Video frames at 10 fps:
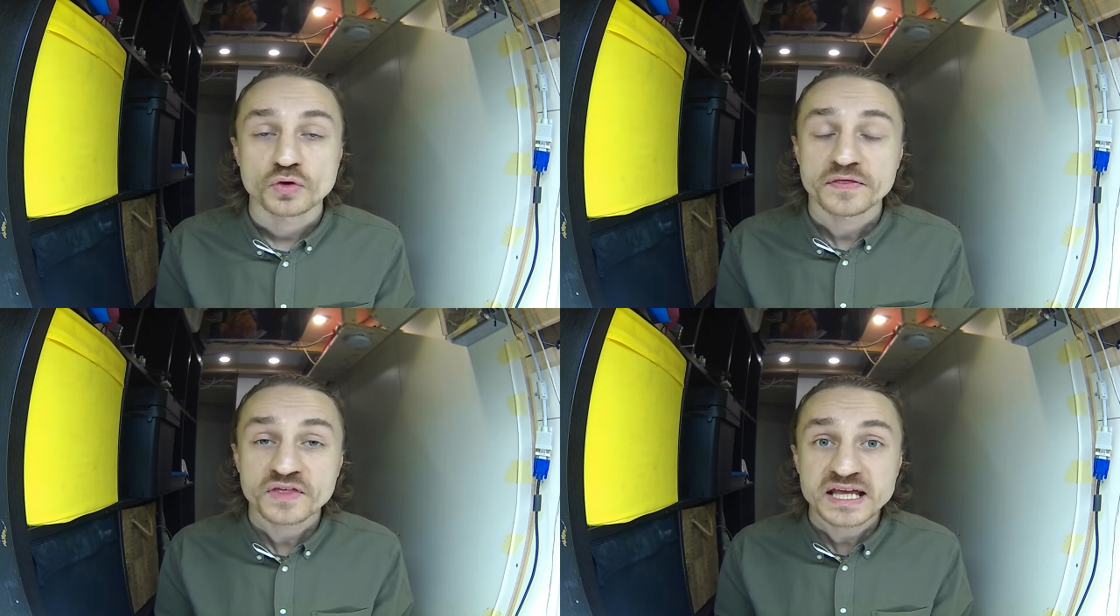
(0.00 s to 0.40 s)

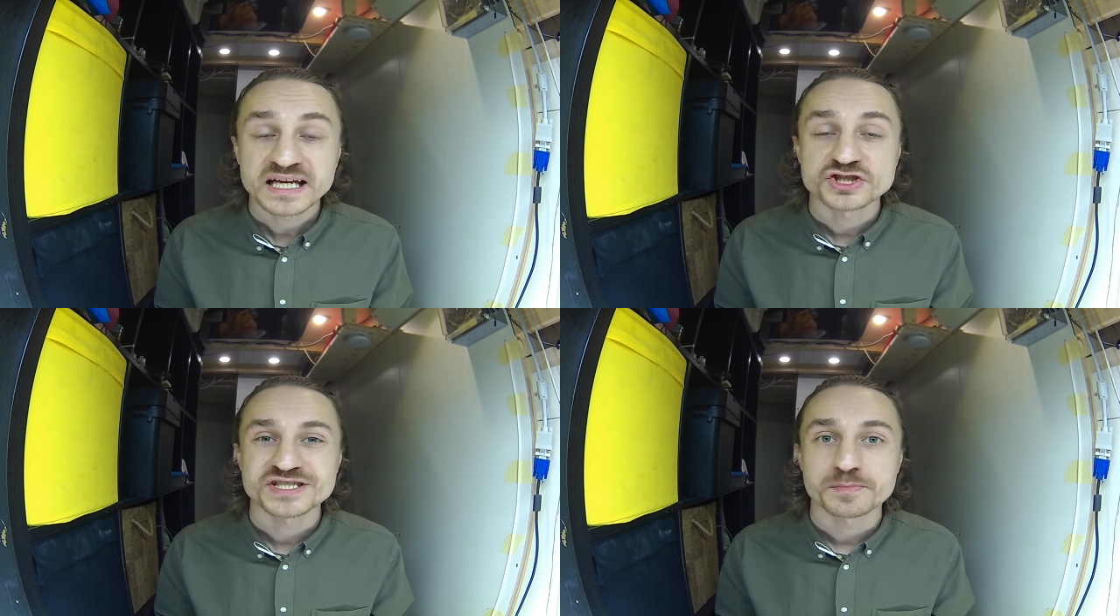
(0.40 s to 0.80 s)
So I
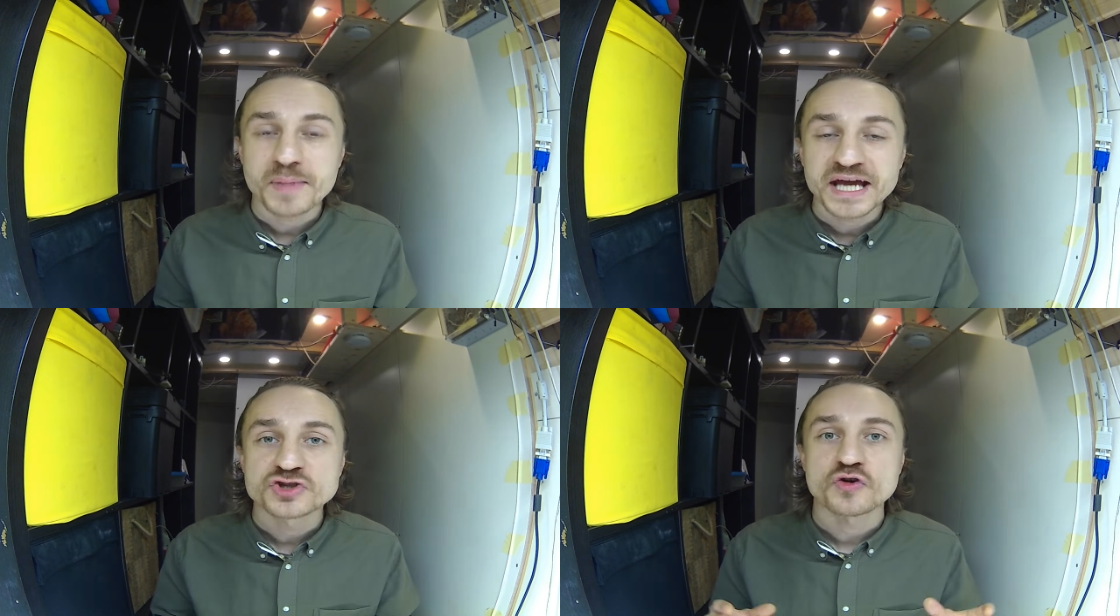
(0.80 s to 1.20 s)
think I just
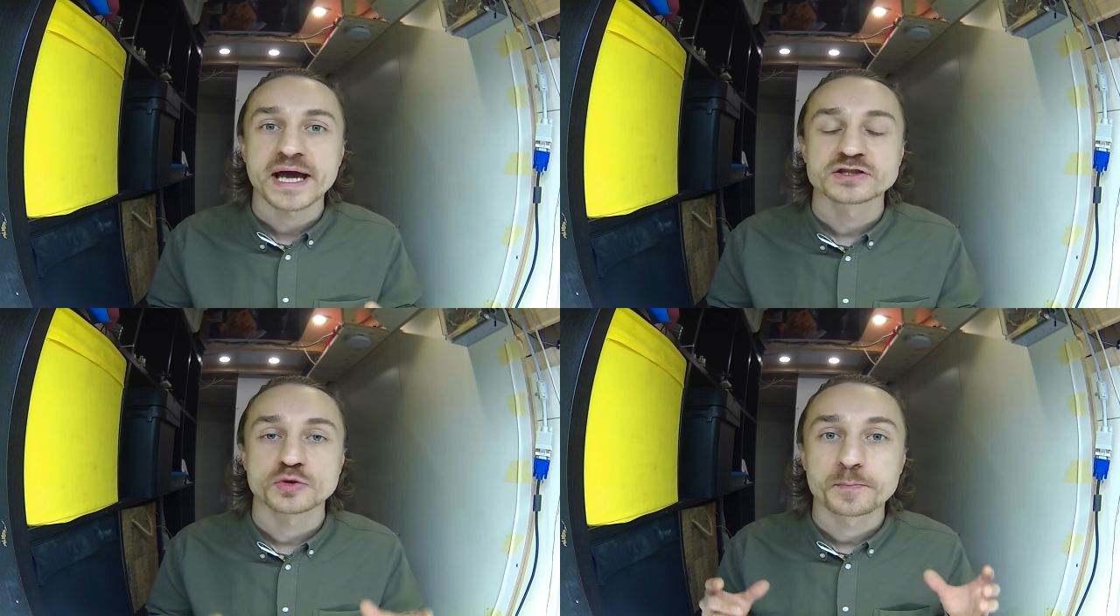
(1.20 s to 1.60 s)
may
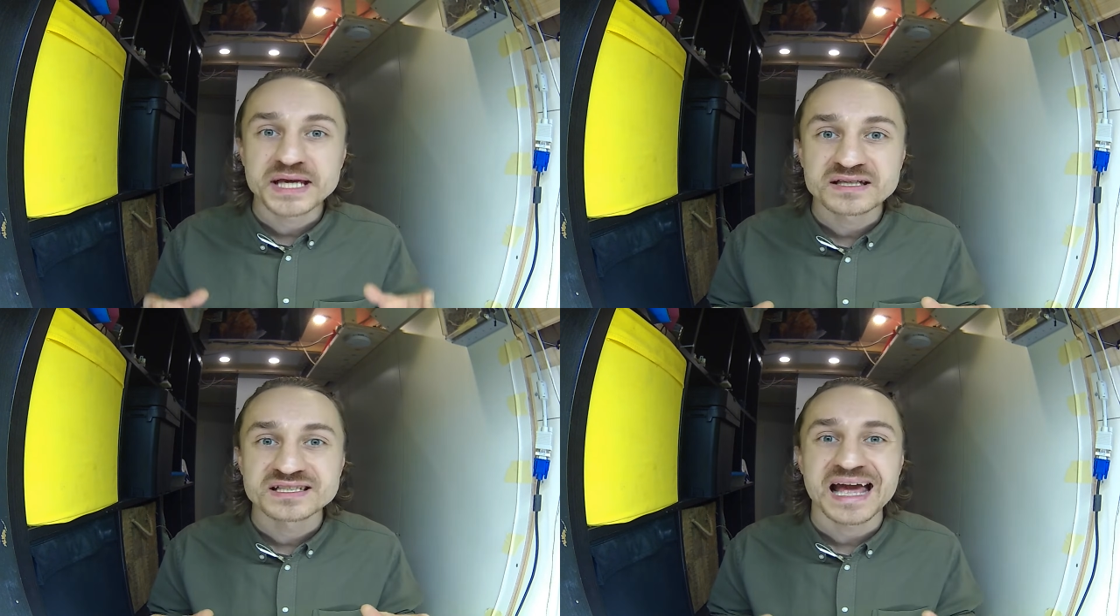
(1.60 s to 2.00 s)
try to
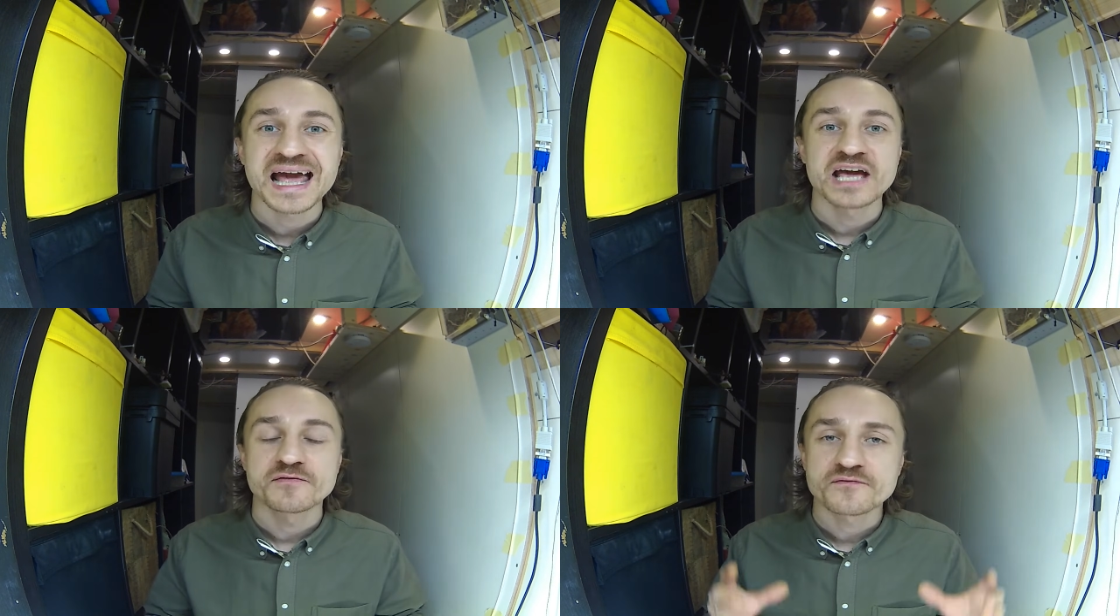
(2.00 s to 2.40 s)
build
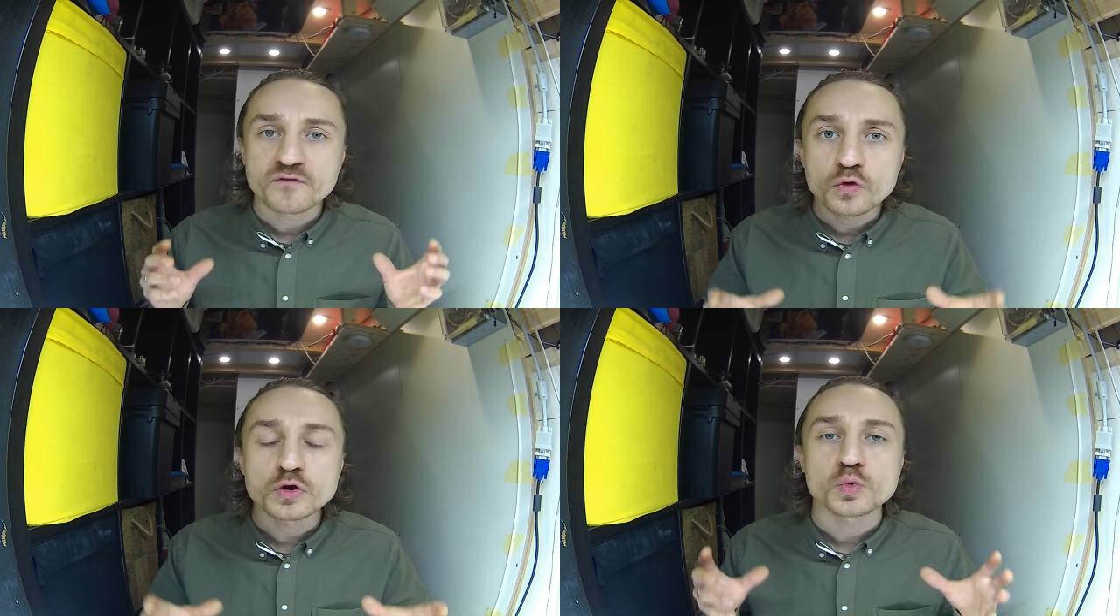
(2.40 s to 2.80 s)
a
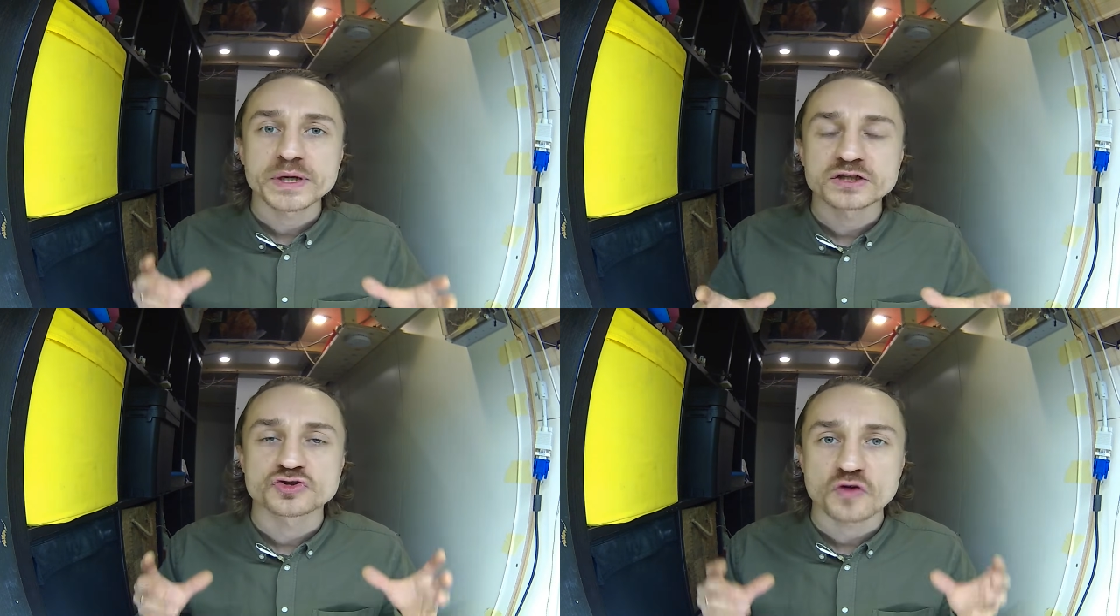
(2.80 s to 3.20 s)

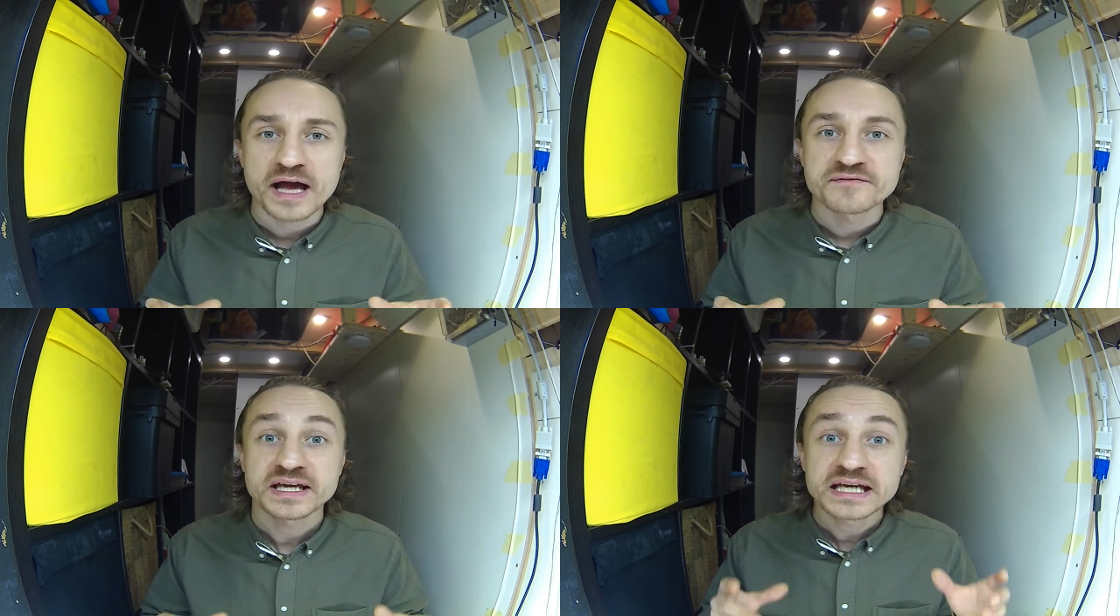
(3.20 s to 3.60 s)
full-wheel
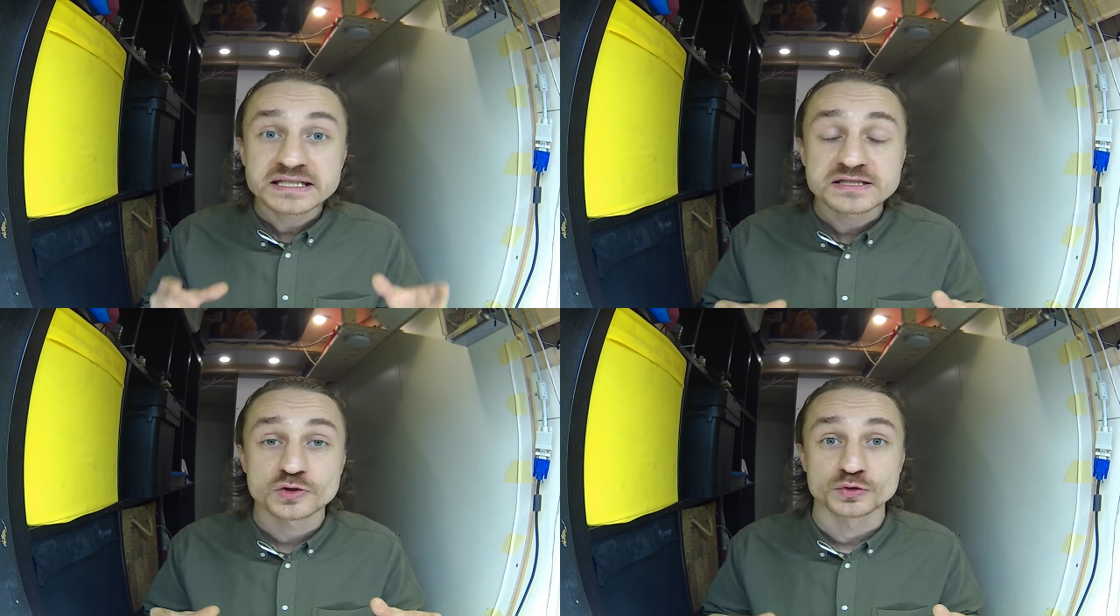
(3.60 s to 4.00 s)
drive
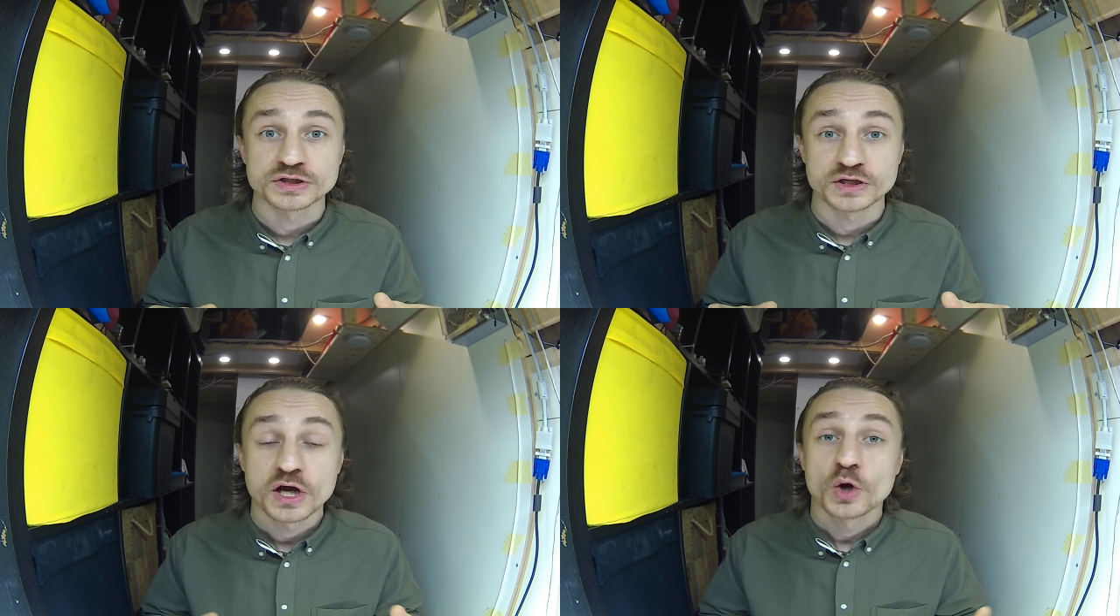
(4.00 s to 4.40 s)
e-scooter